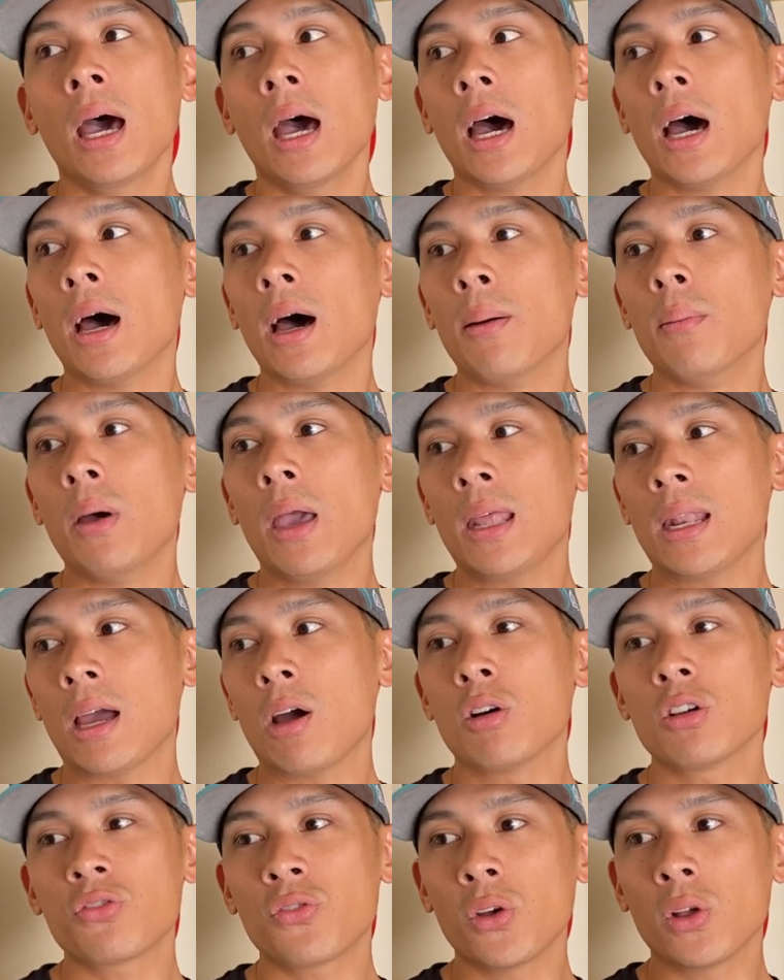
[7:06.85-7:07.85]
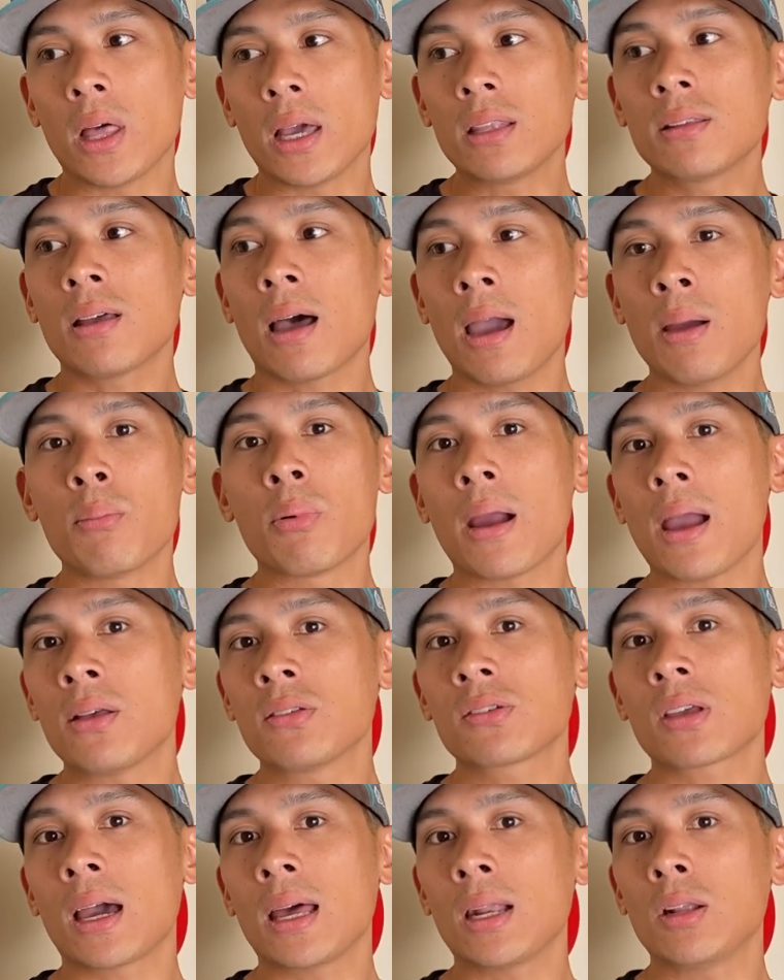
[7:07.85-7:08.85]
Uh, and I always feel like Thai
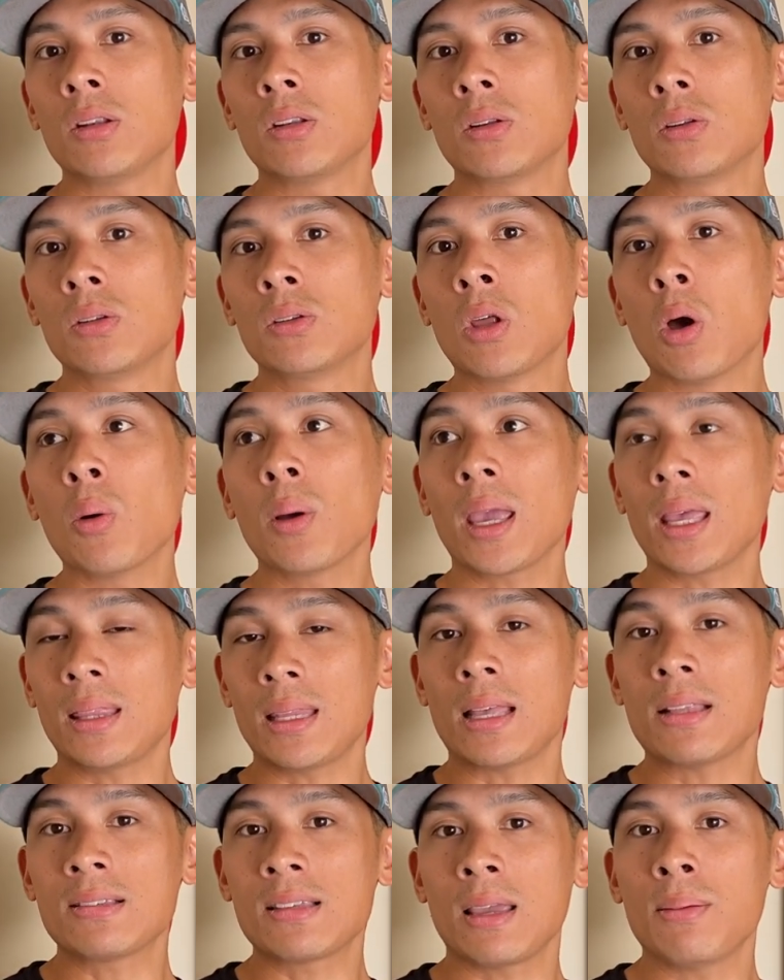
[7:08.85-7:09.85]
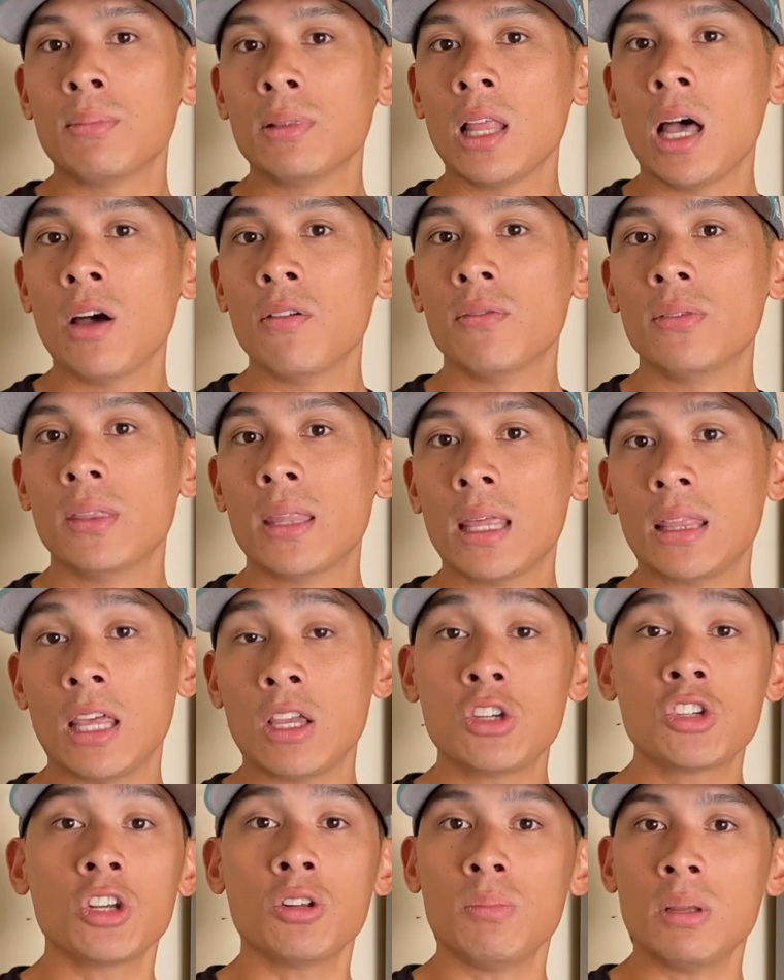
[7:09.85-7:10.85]
brands kind of don't get that same love that they
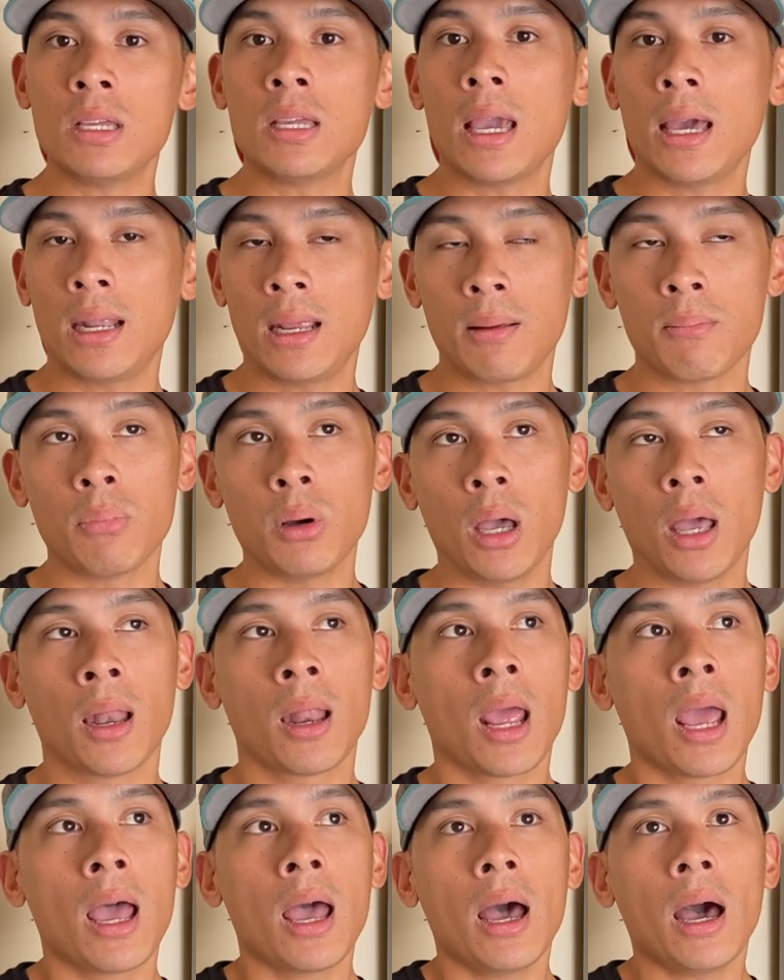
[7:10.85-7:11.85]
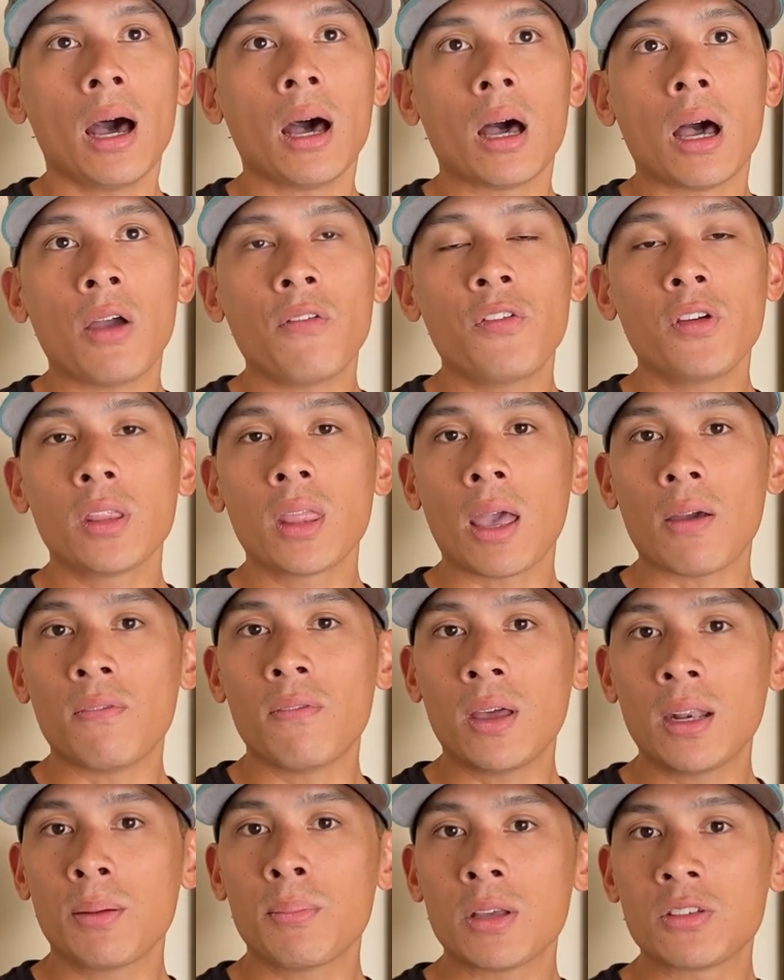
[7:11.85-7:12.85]
should be getting. But uh, I feel that
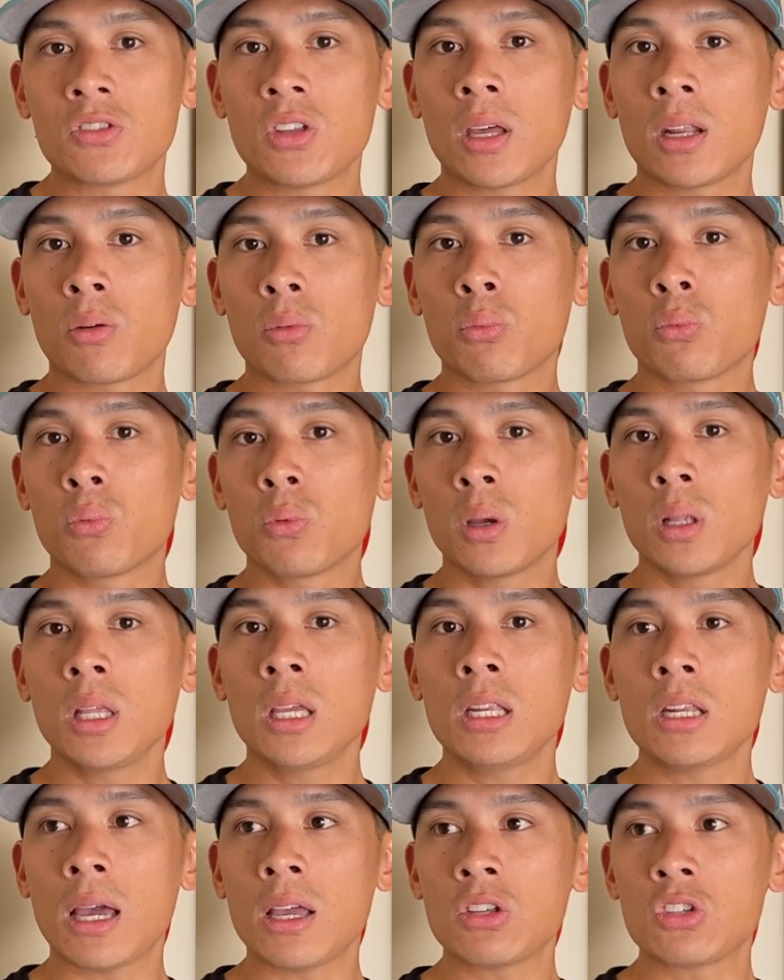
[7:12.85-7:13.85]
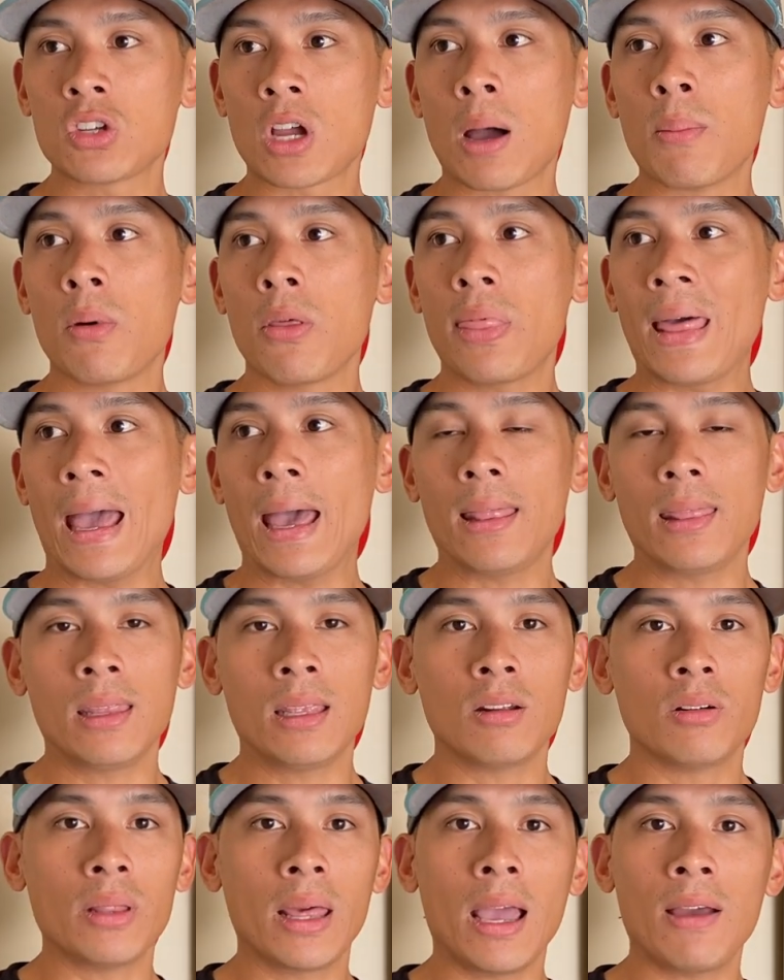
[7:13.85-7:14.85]
Venum has done a really nice job with that. You
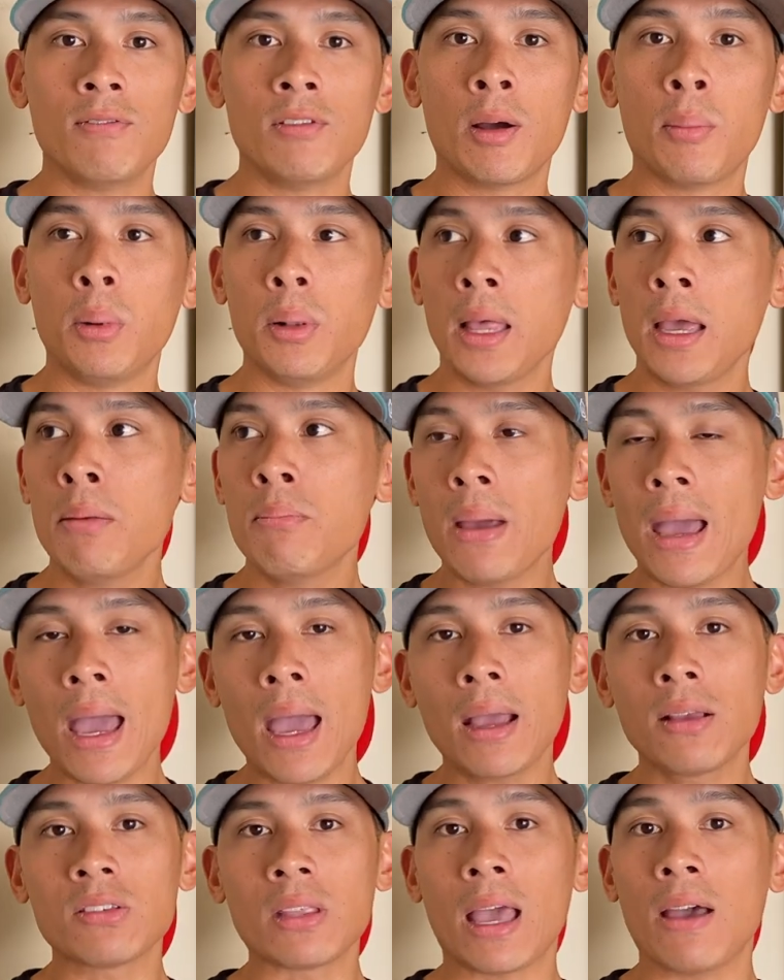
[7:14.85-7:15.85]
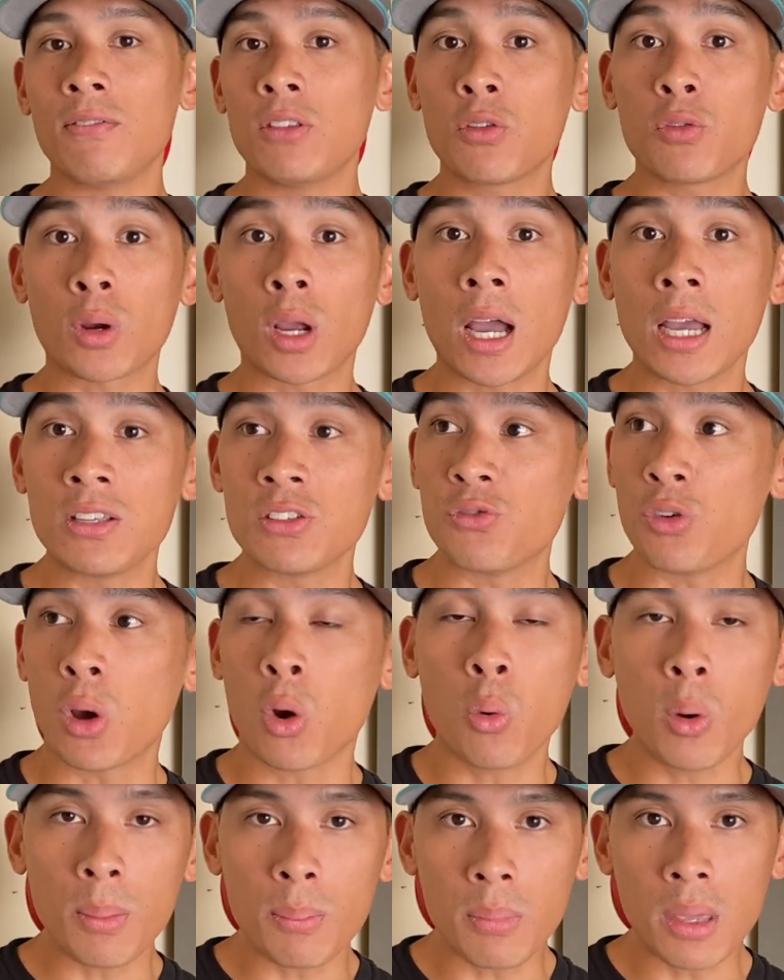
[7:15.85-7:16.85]
know, they have double end bags, they have different kinds of
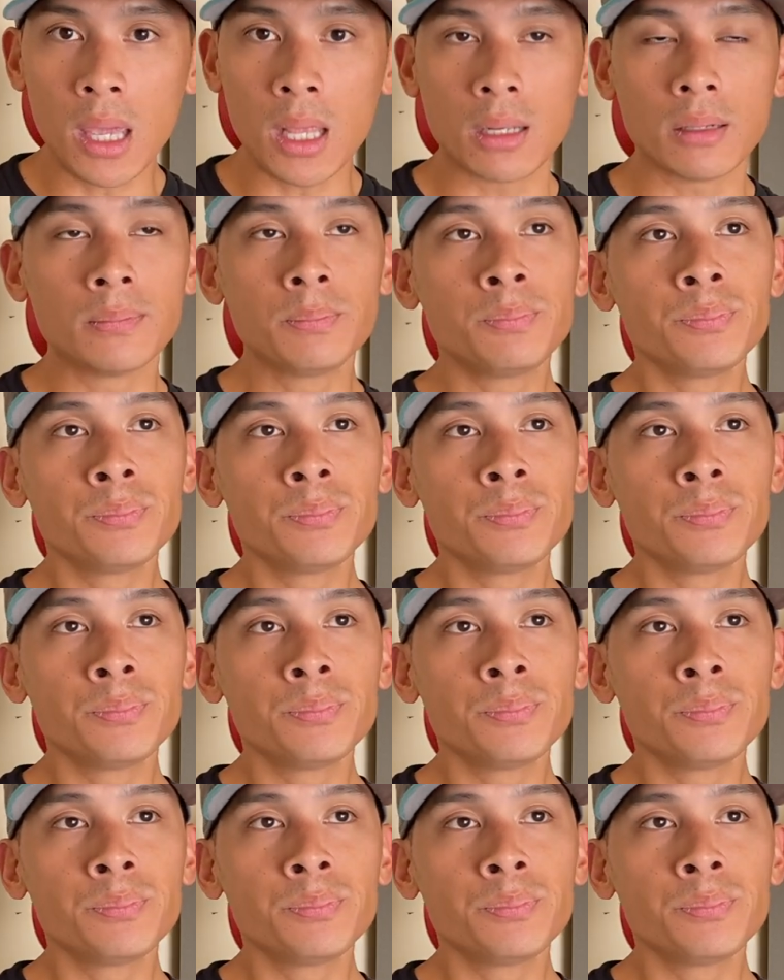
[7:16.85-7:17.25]
equipment.